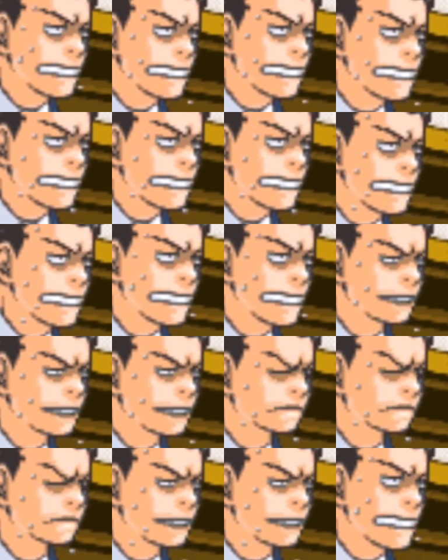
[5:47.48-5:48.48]
Your Honor.
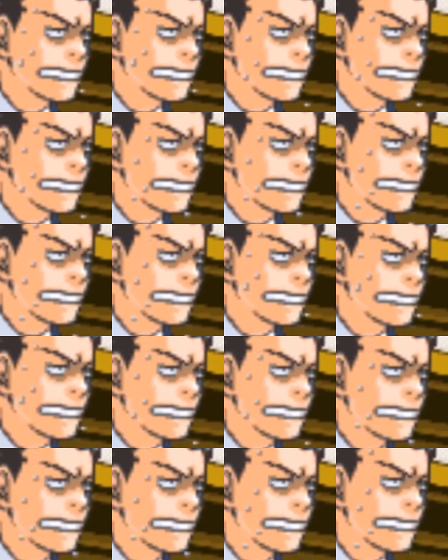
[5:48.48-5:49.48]
Okay.
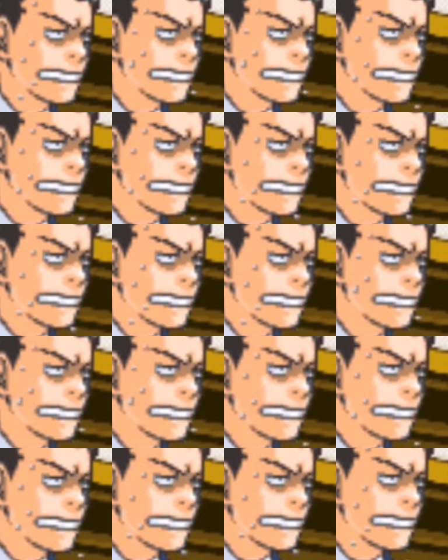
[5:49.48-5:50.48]

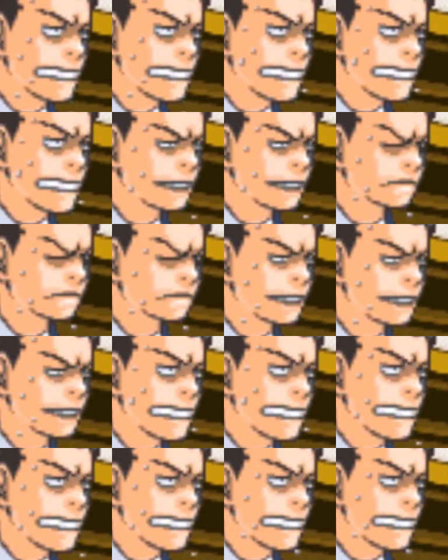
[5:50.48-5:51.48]
Handshaking, eyesight,
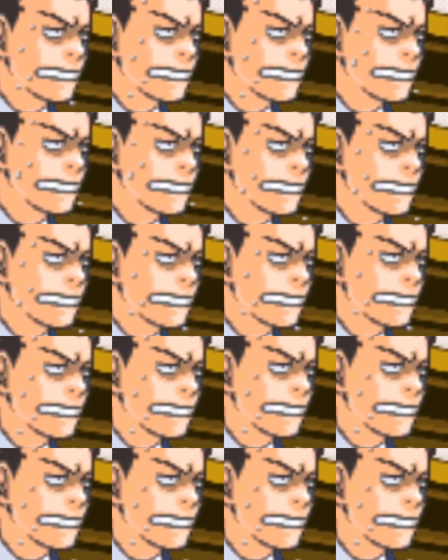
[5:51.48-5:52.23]
feeding.